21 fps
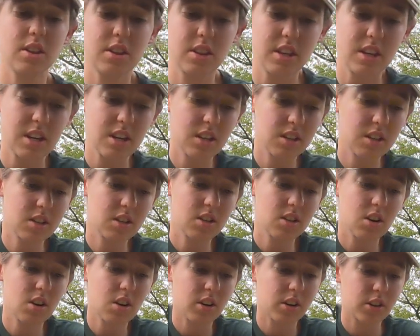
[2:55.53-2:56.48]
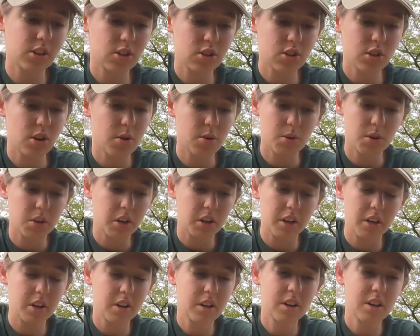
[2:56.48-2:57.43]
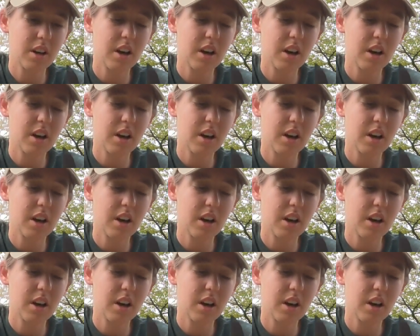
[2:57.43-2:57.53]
These are so good.